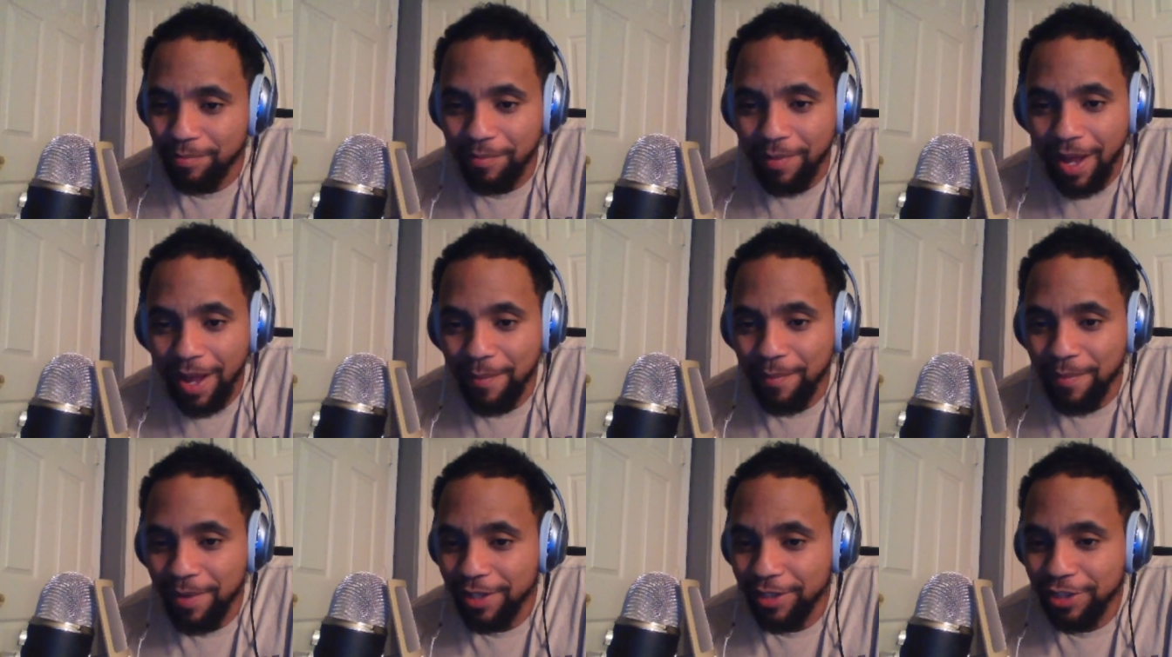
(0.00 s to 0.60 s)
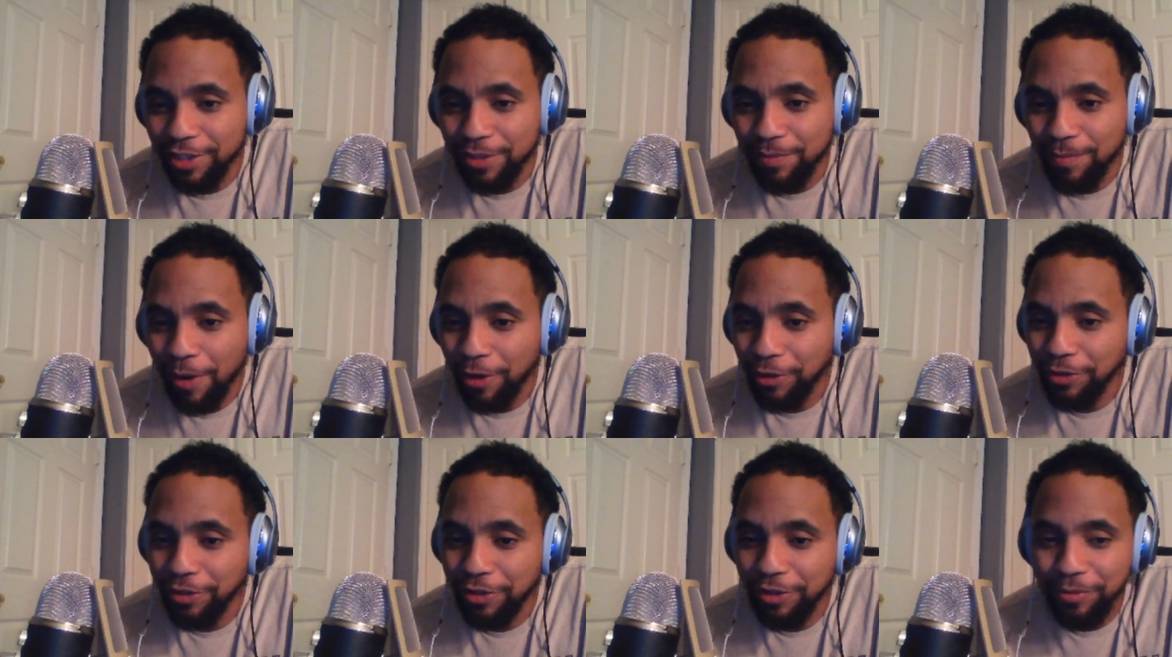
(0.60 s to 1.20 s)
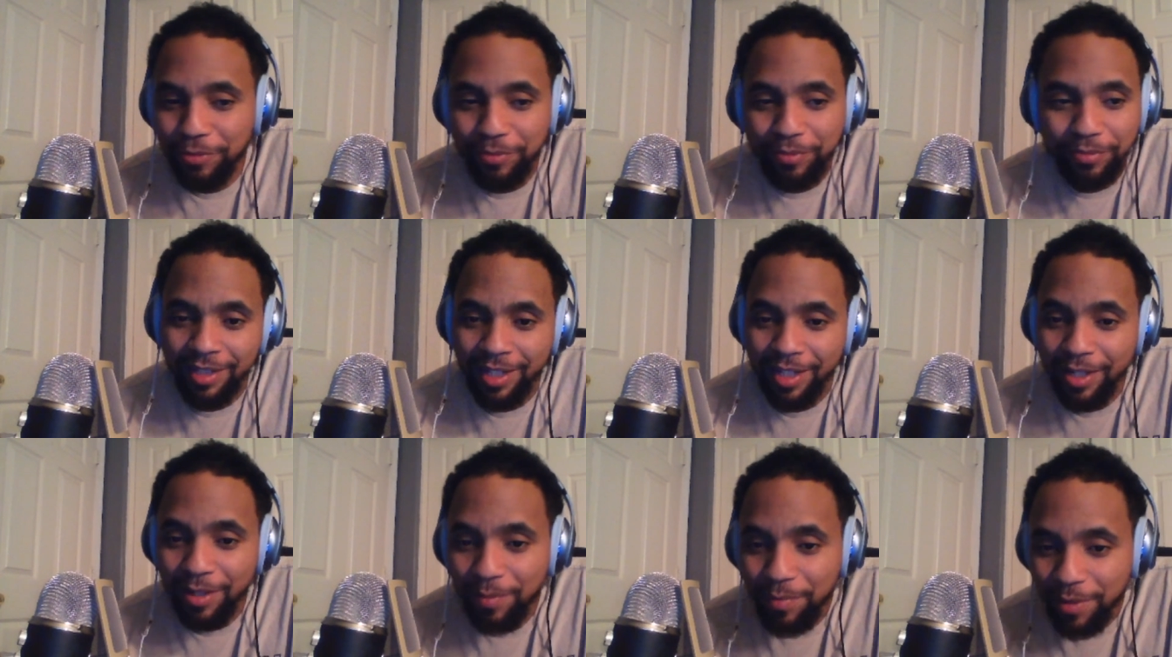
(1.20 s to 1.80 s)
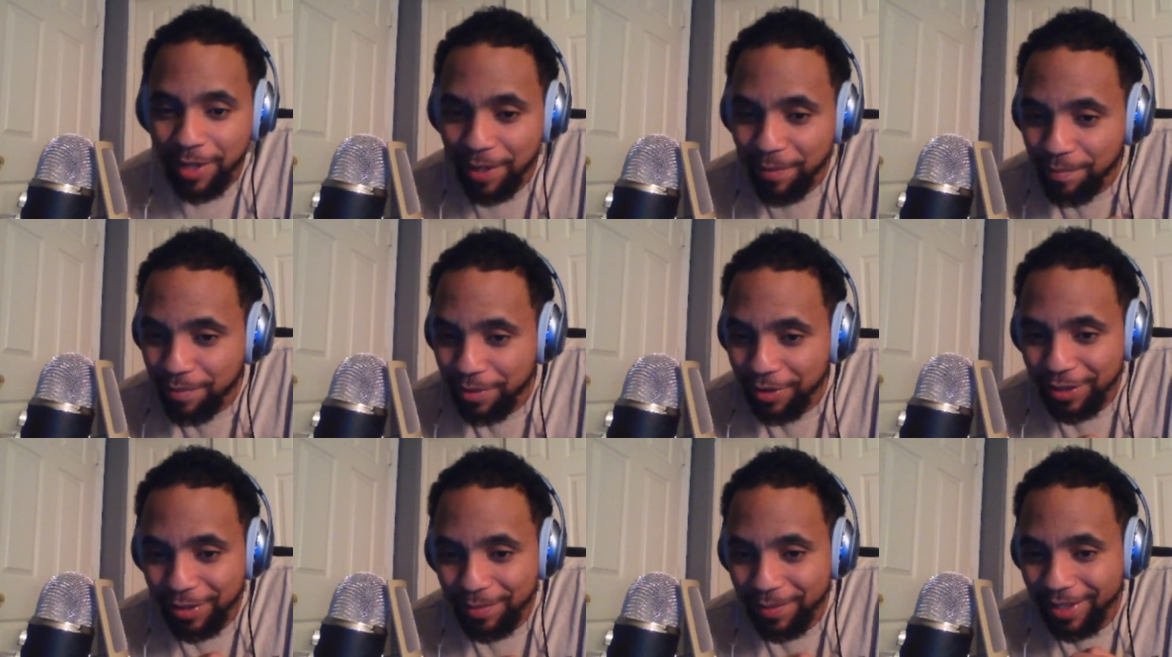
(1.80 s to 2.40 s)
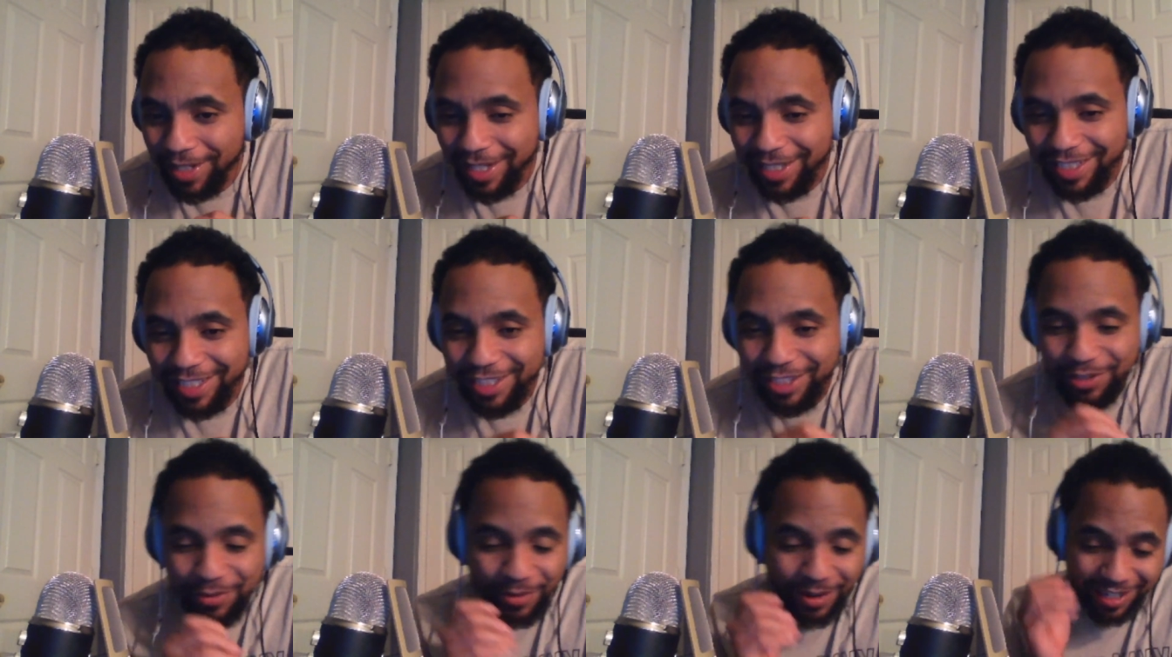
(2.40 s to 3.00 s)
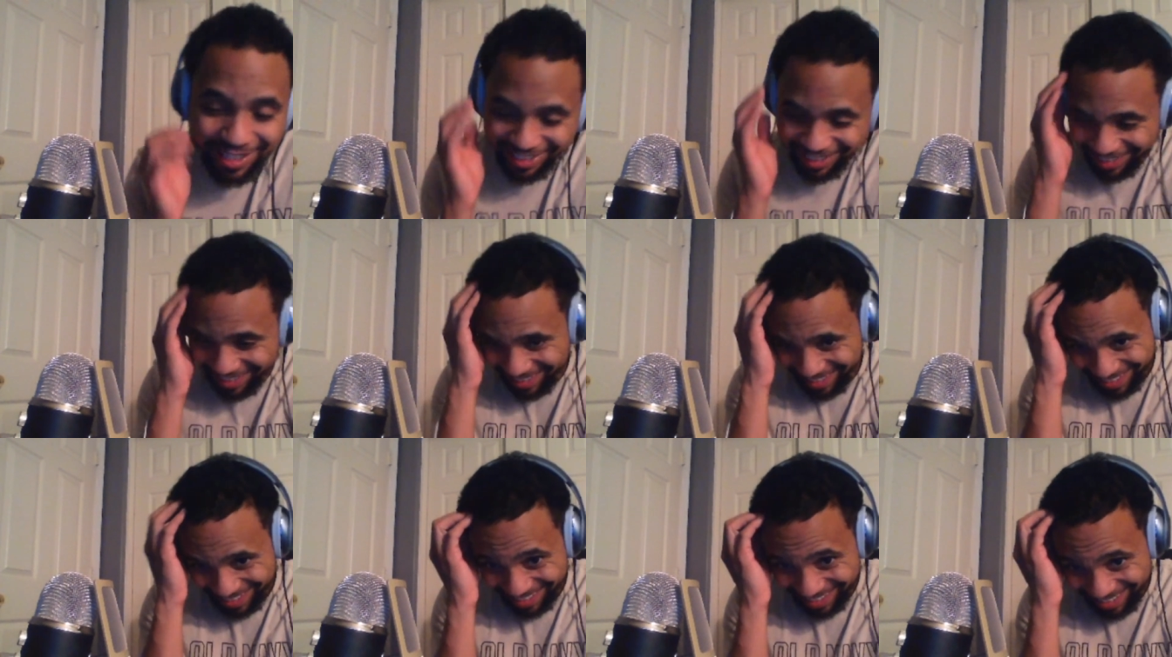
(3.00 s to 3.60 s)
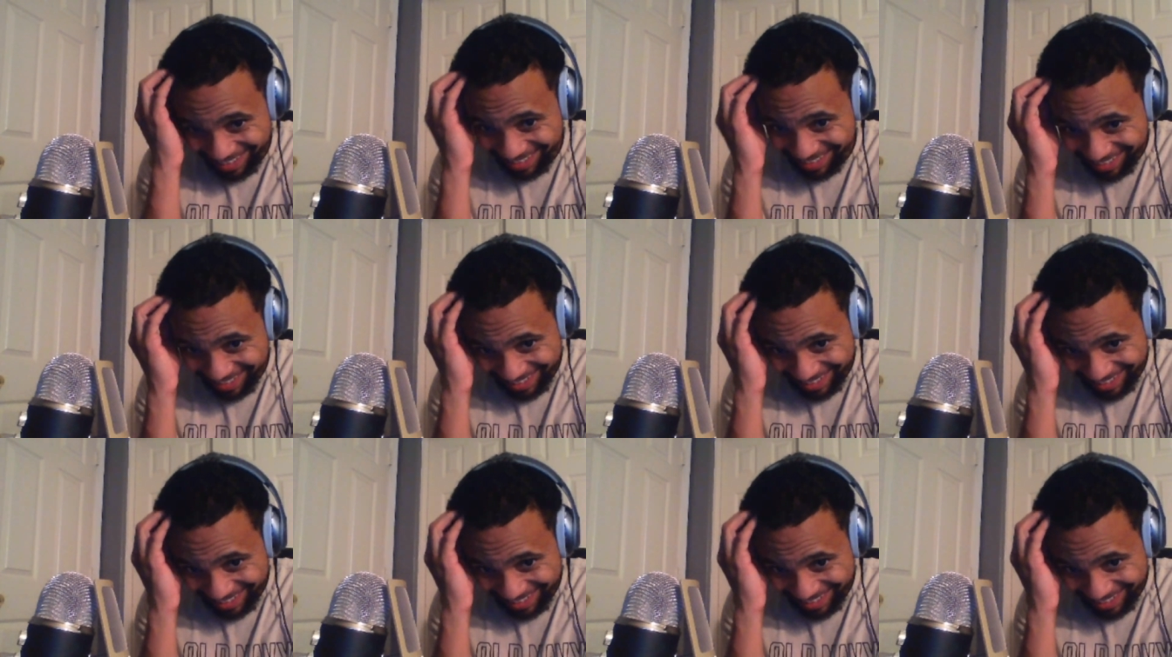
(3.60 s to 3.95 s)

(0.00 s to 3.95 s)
Batman just murdered him. He put him in that situation. This is